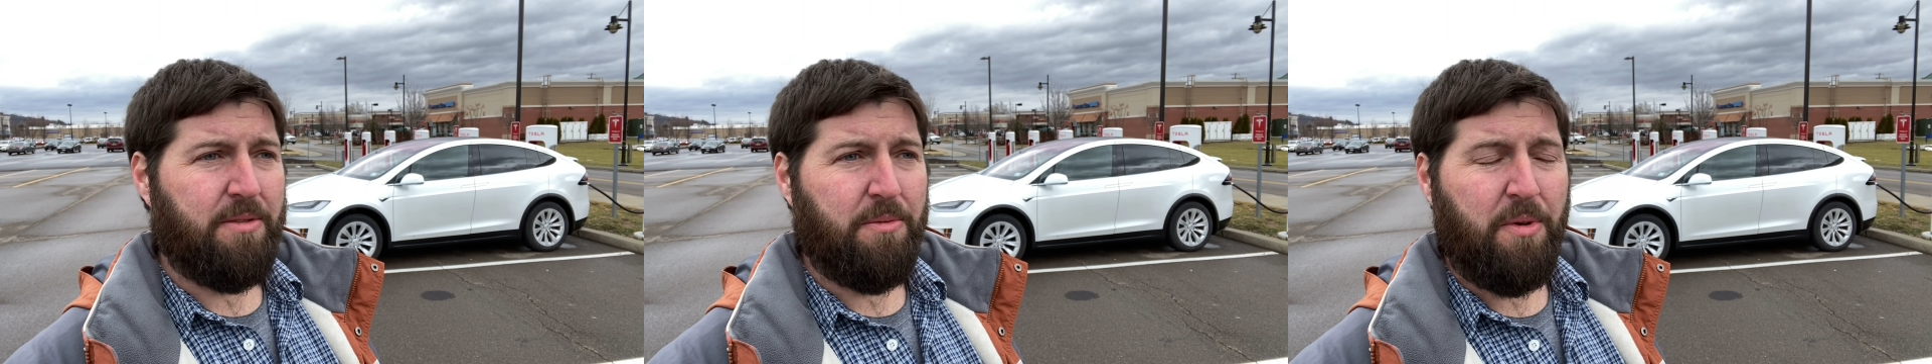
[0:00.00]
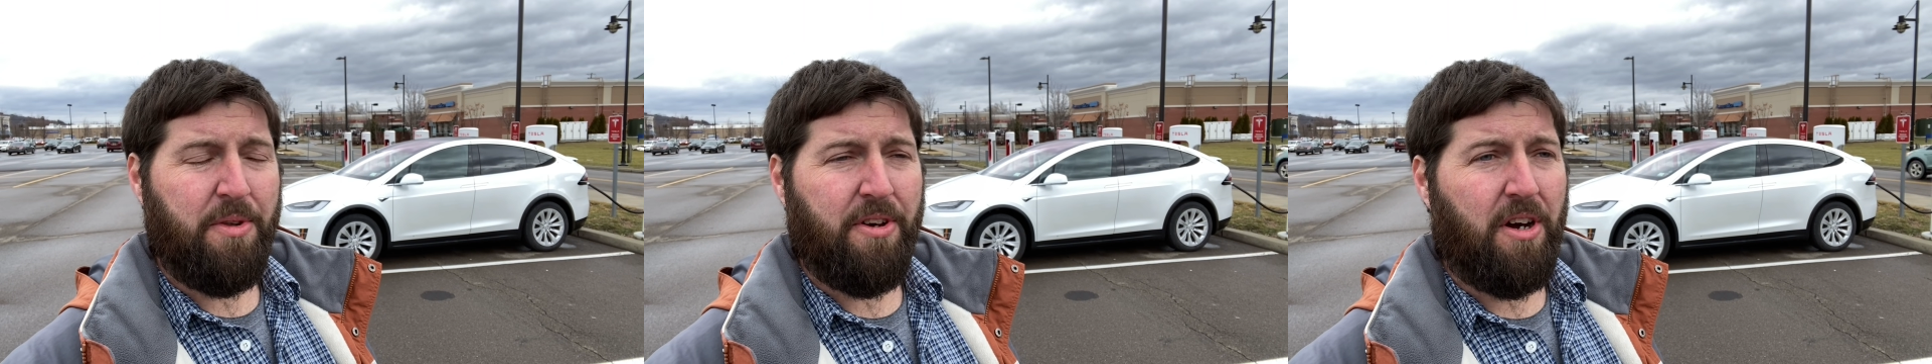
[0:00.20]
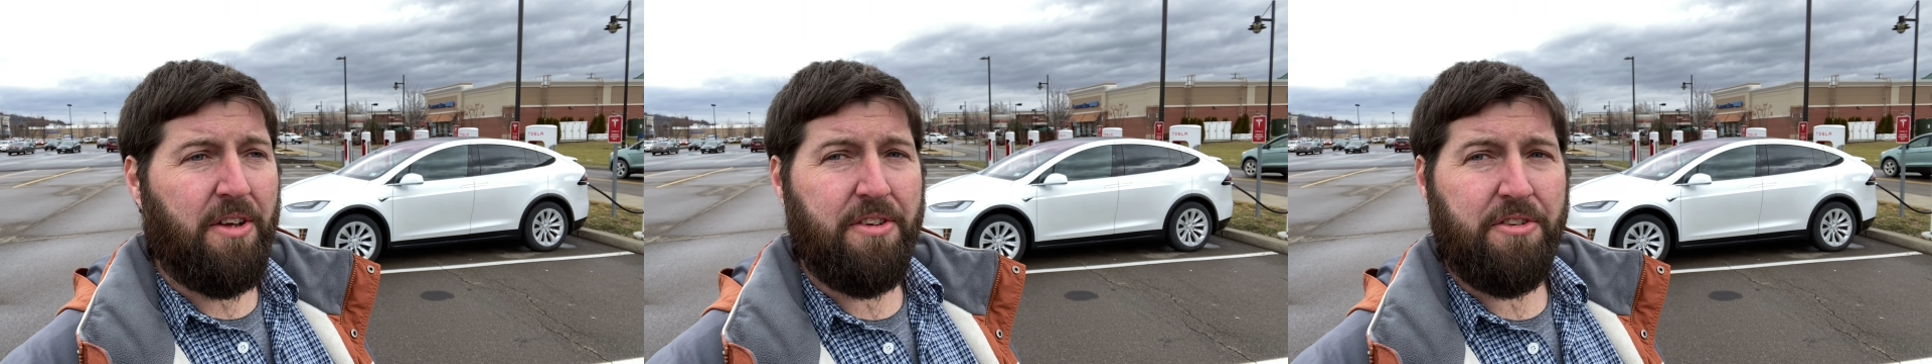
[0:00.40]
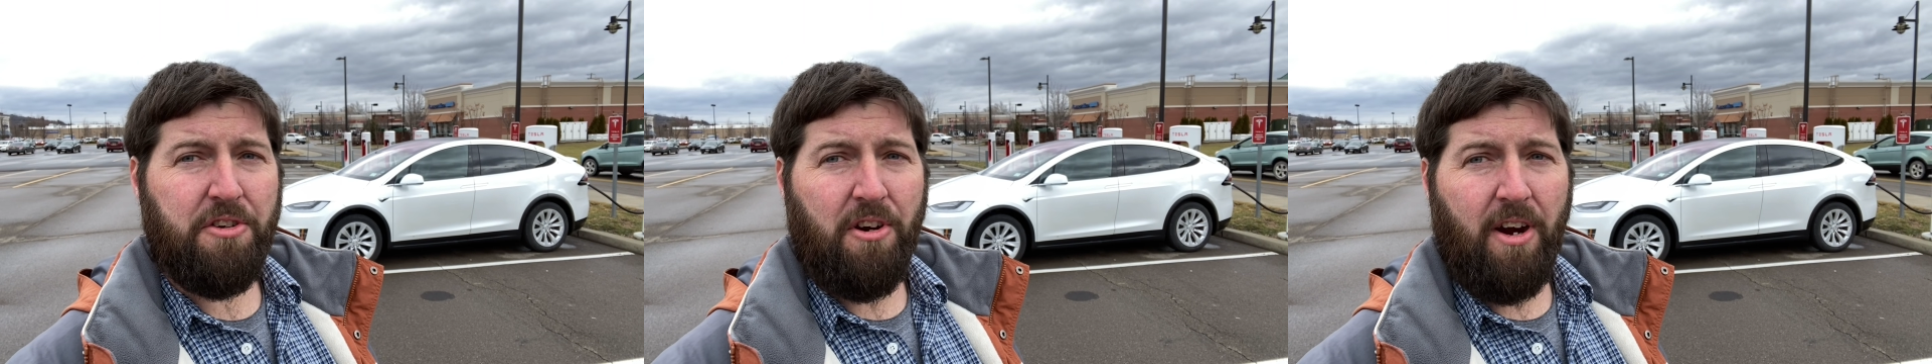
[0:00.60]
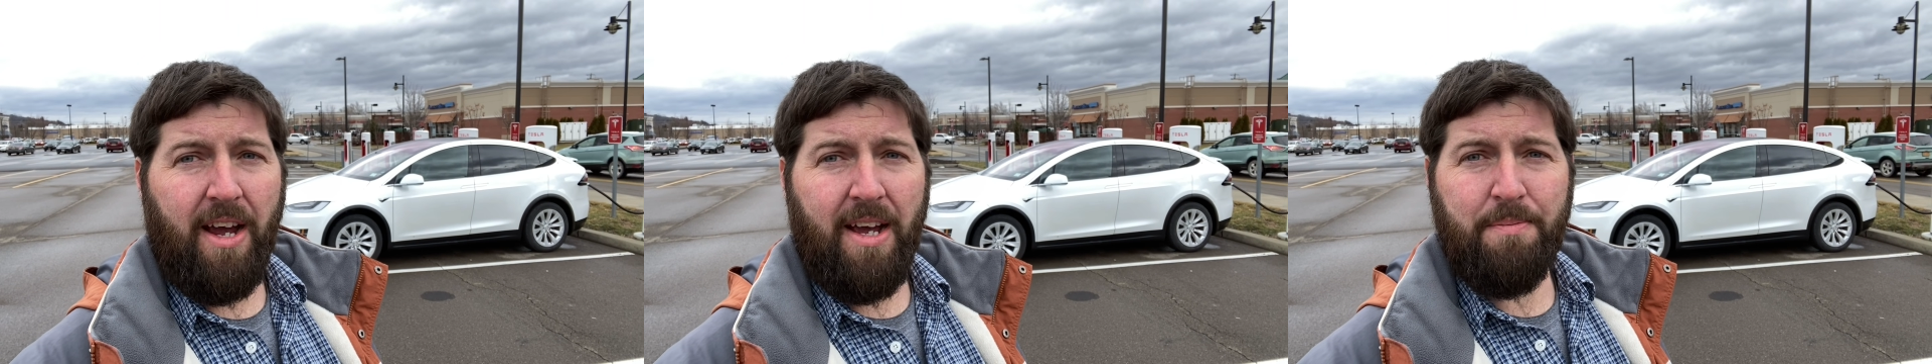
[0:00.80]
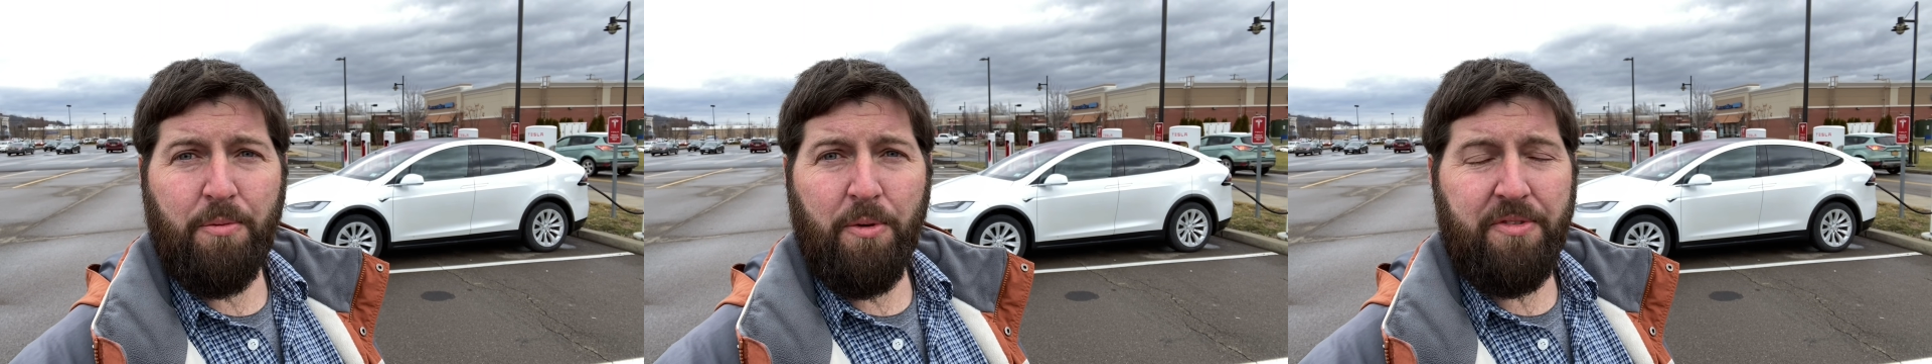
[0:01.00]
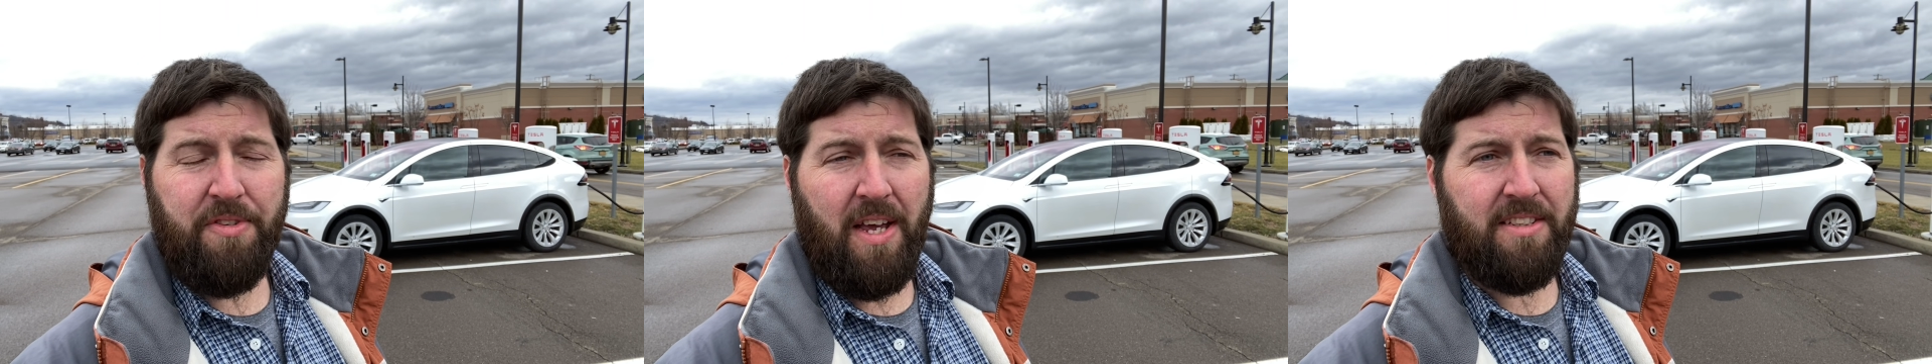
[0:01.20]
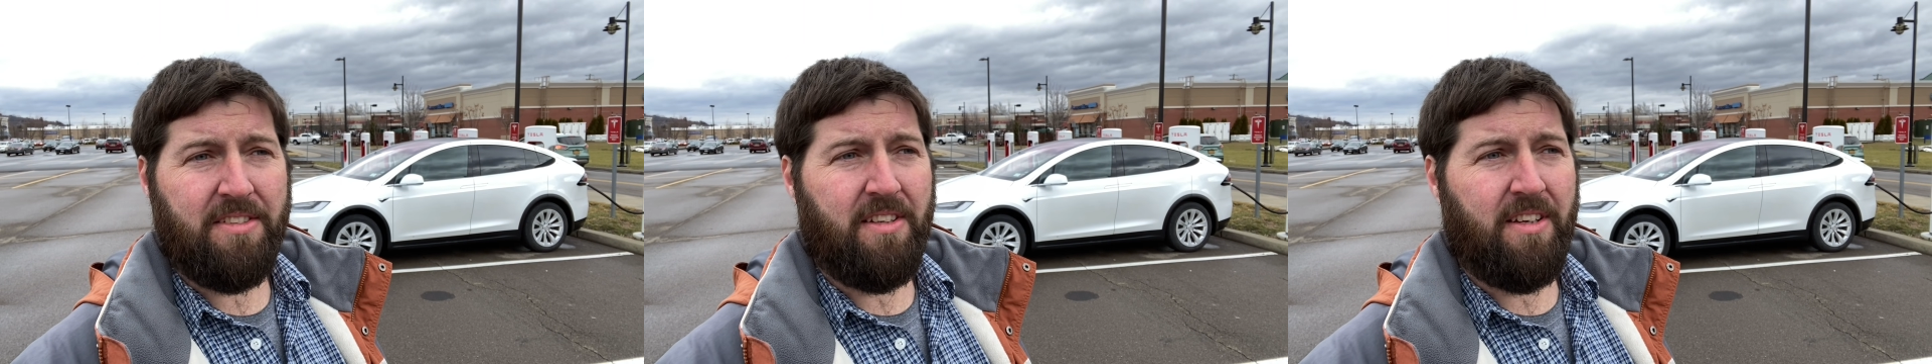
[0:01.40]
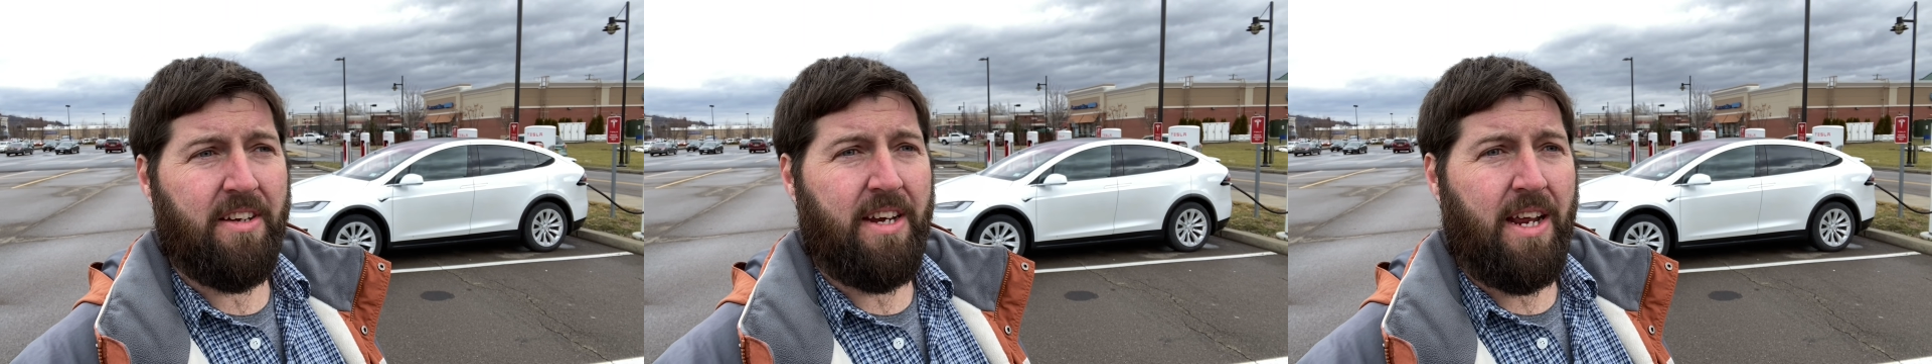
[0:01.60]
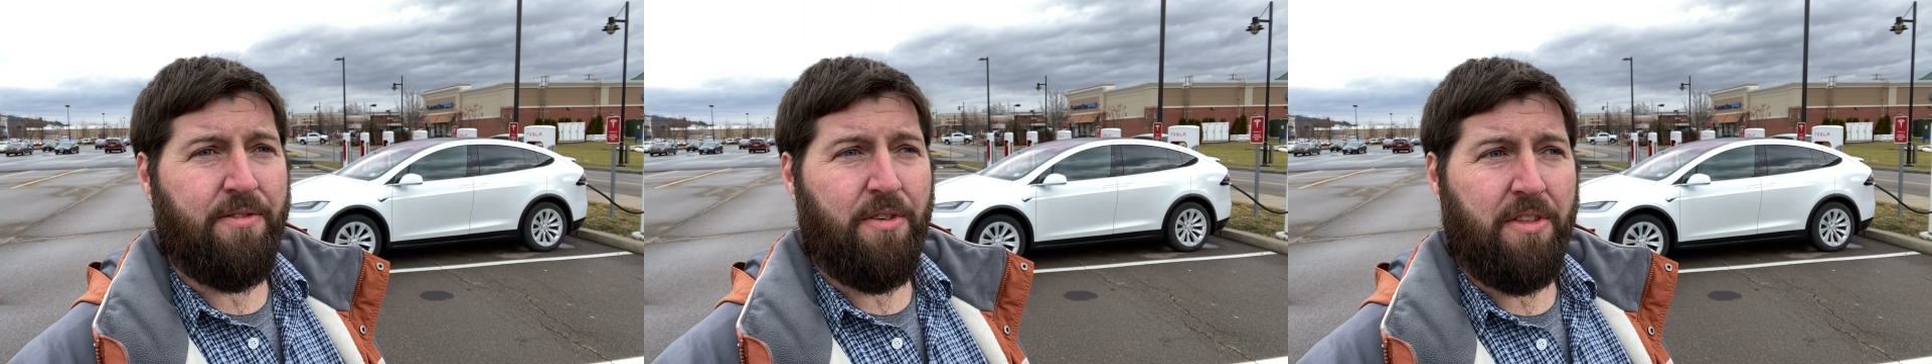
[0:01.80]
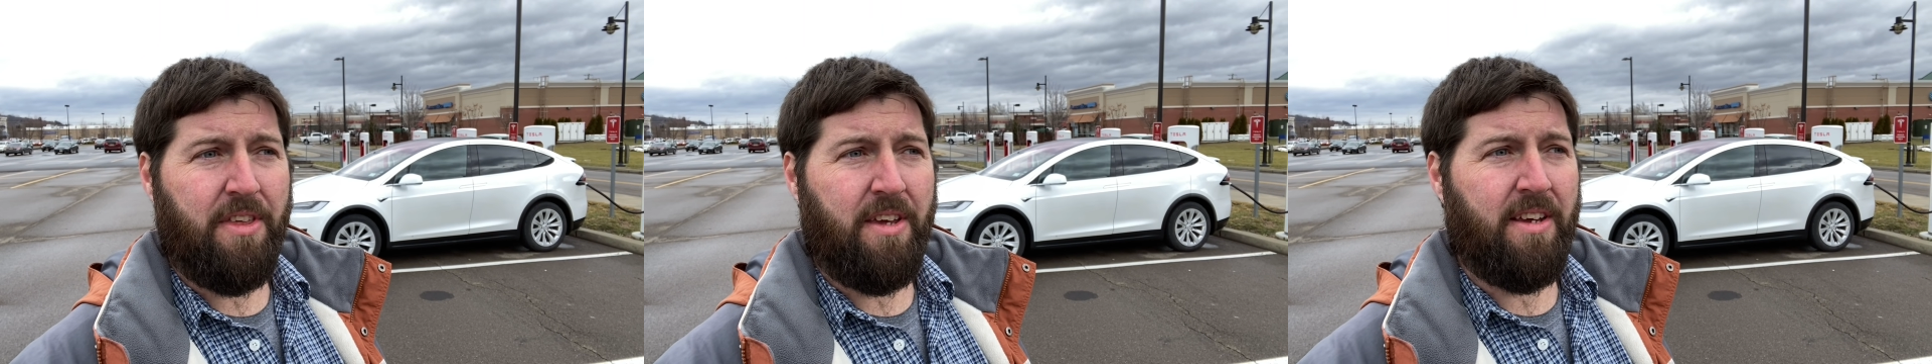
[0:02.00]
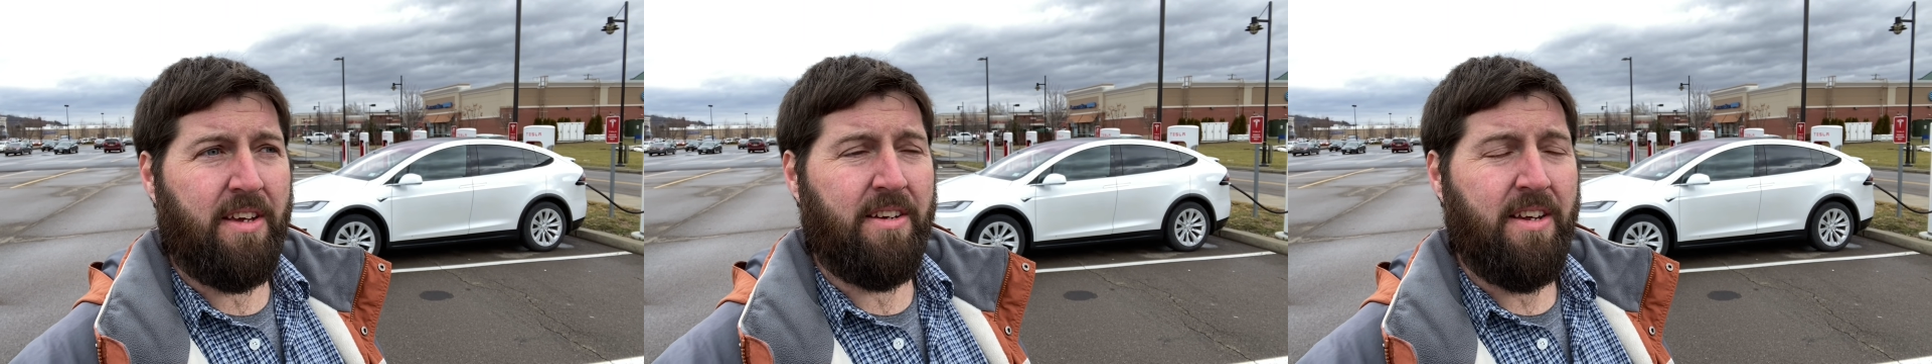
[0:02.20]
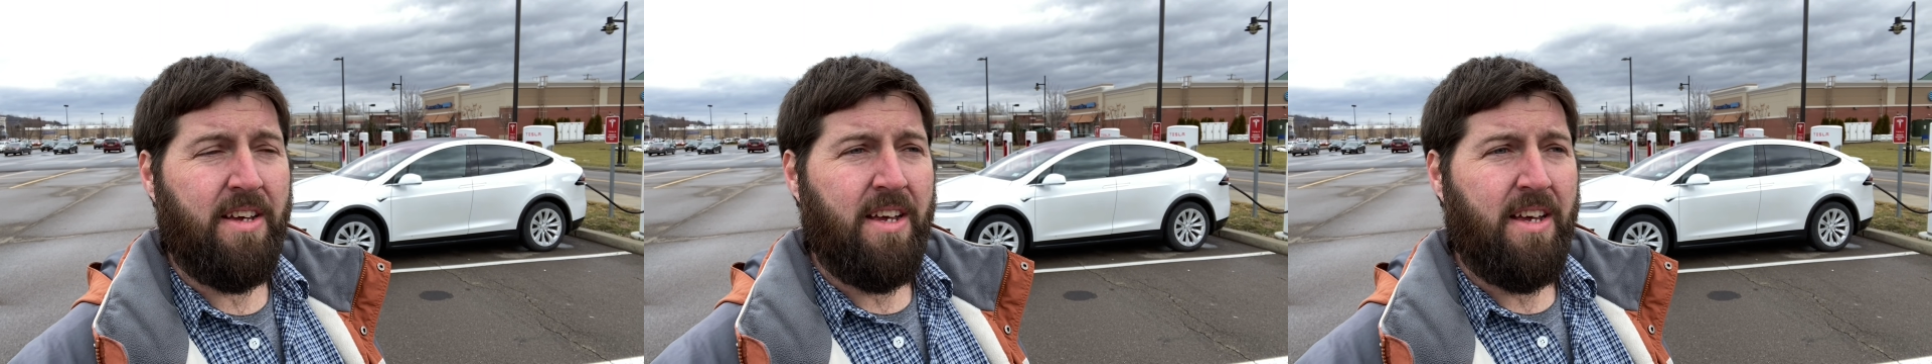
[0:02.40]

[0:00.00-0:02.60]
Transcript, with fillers: with all this crap with Tesla and everything and